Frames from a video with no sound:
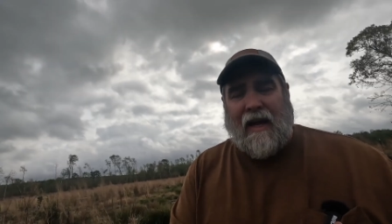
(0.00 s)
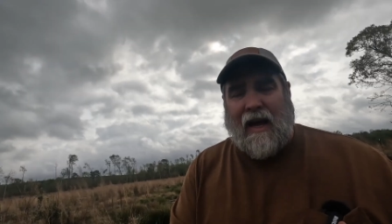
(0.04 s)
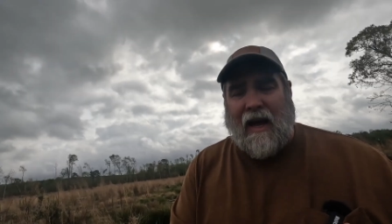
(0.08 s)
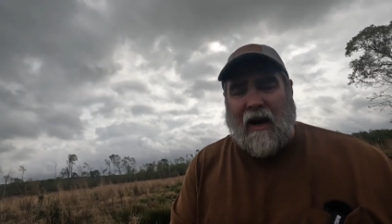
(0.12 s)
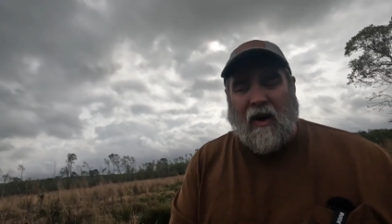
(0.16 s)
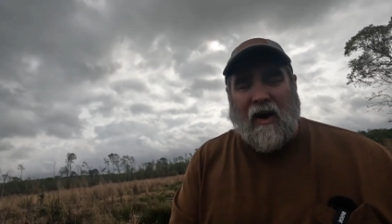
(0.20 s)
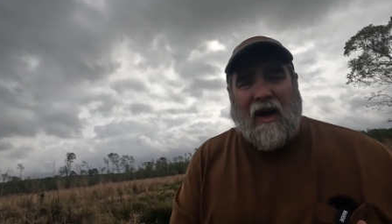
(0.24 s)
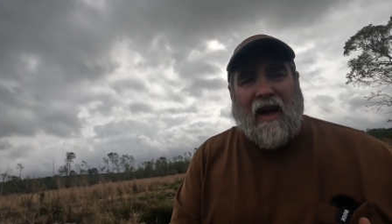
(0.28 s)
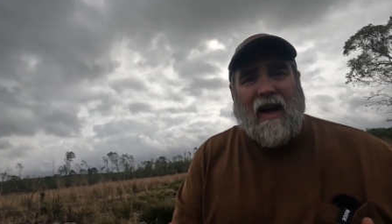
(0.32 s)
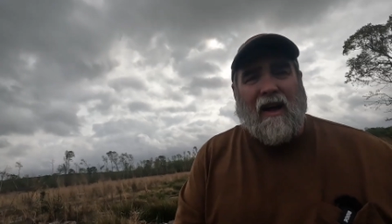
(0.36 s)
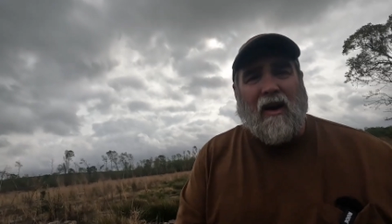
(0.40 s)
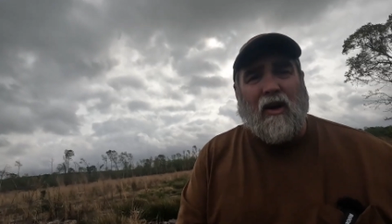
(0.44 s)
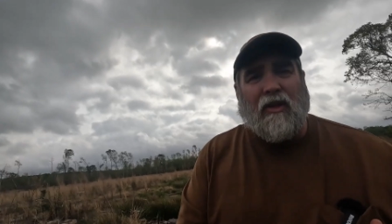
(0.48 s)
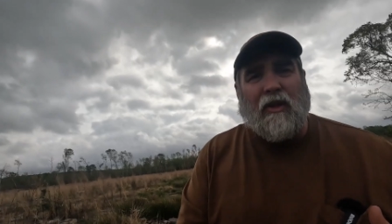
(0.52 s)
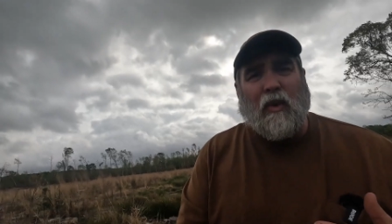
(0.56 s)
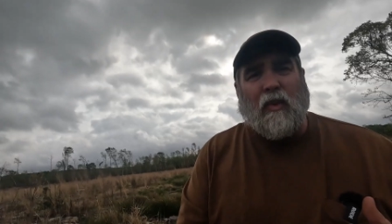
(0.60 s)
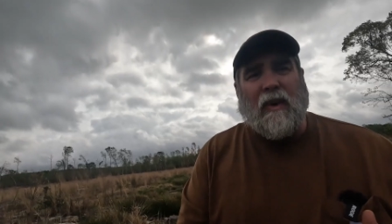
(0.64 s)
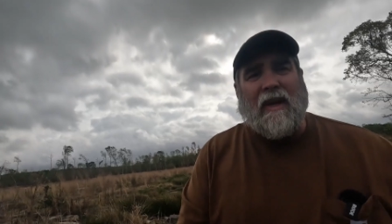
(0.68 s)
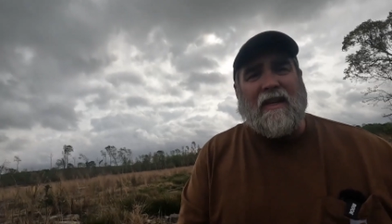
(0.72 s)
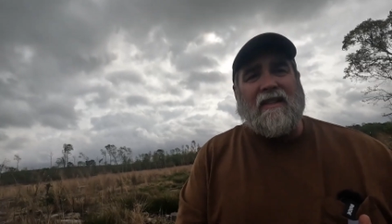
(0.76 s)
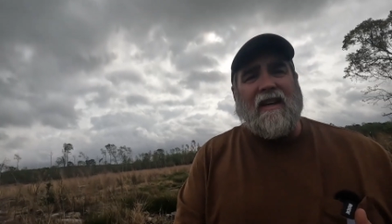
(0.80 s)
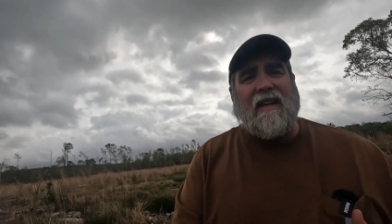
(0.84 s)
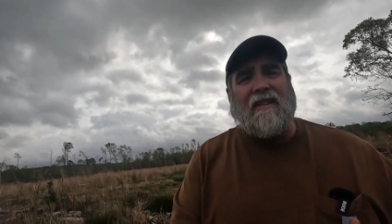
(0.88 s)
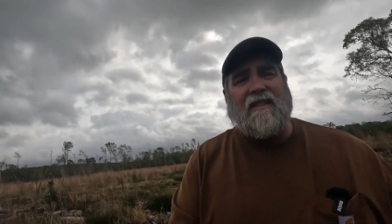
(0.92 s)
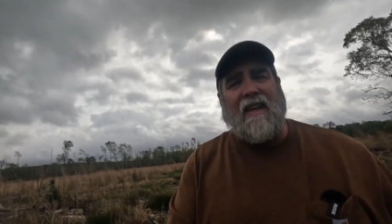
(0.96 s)
Now, the
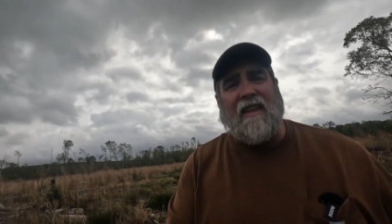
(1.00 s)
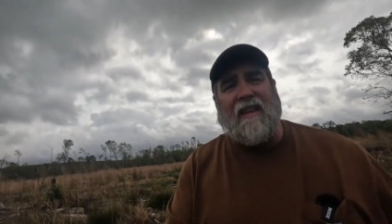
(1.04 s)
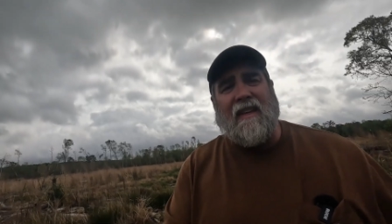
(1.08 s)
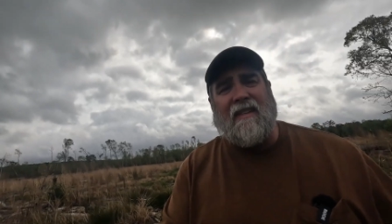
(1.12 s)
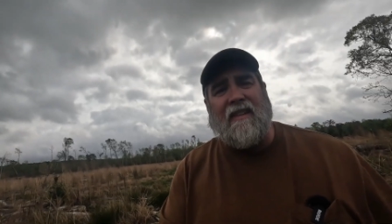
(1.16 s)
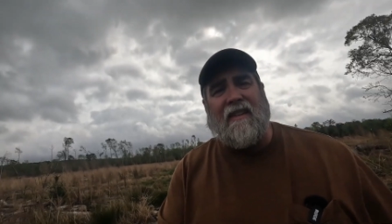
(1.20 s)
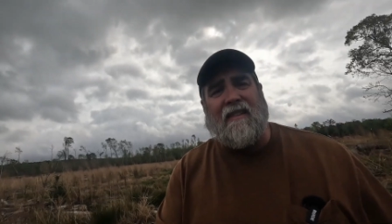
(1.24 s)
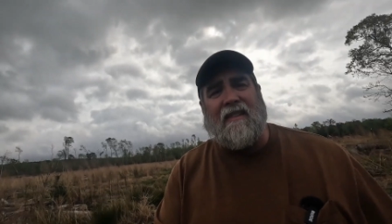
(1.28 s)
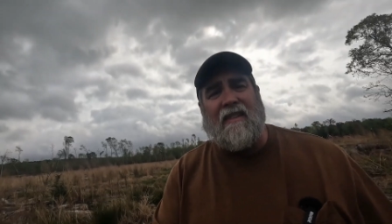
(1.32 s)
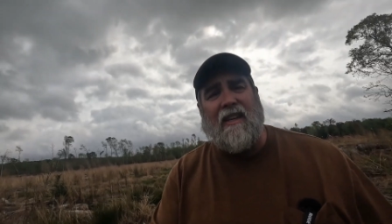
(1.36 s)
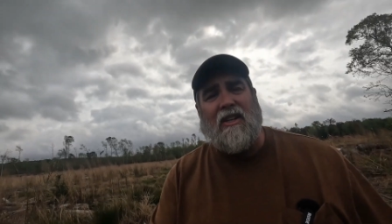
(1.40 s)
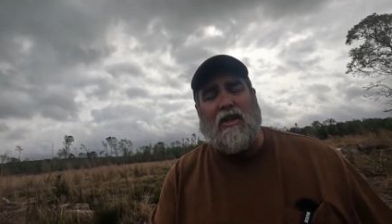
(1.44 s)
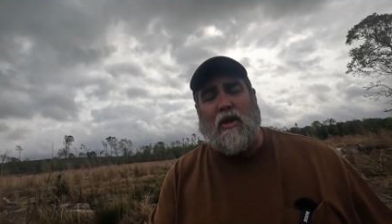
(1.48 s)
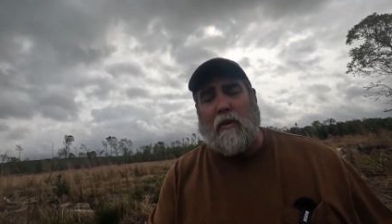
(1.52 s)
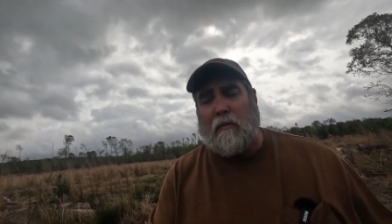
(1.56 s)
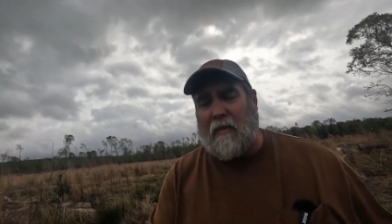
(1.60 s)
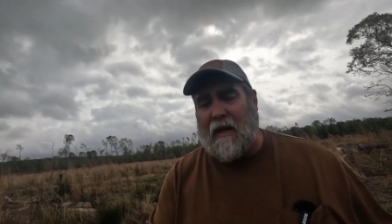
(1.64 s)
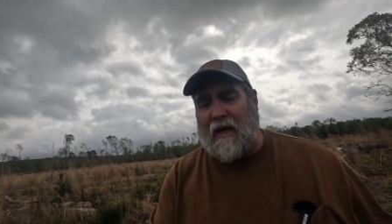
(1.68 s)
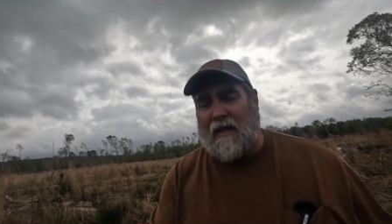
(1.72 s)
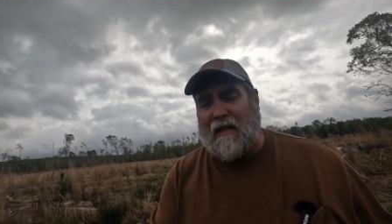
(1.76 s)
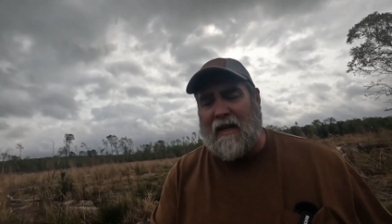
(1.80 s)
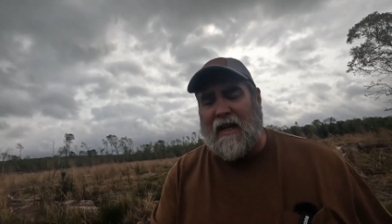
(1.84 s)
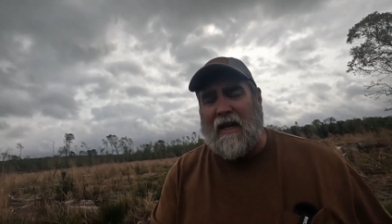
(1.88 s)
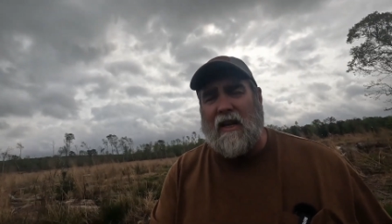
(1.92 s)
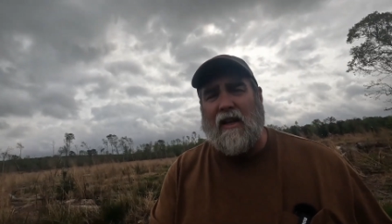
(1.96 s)
reason I say this is such a
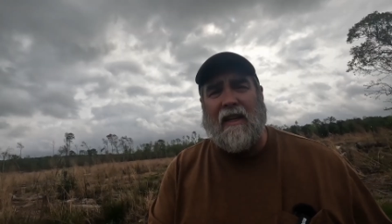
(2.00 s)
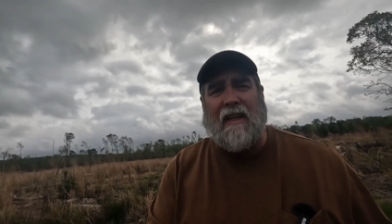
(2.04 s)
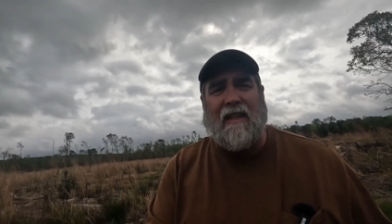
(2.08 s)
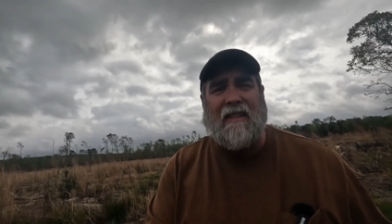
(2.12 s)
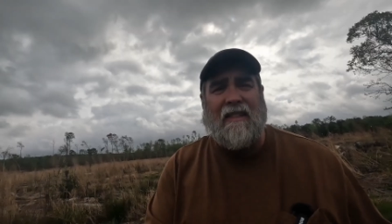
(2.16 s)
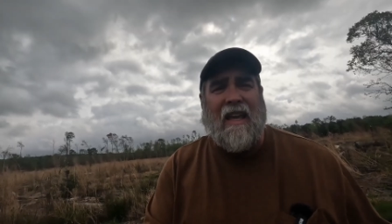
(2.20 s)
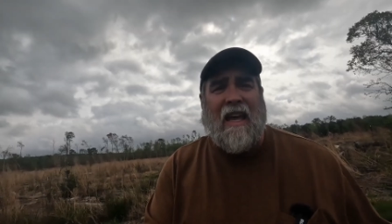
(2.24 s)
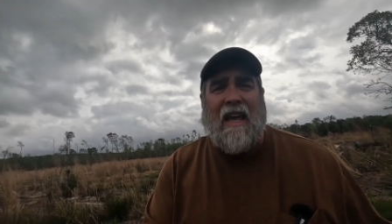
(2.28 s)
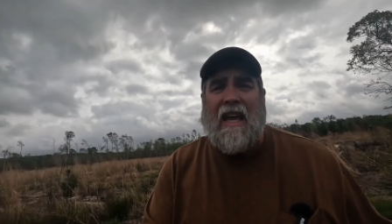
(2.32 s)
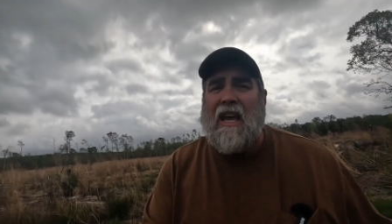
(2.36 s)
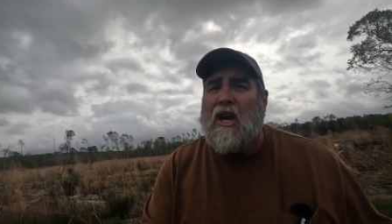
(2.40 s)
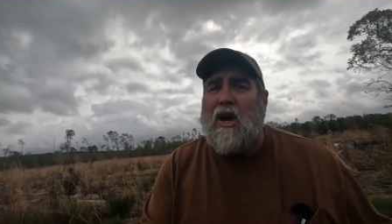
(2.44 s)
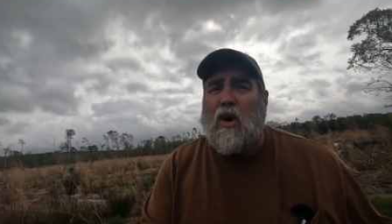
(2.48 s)
big deal is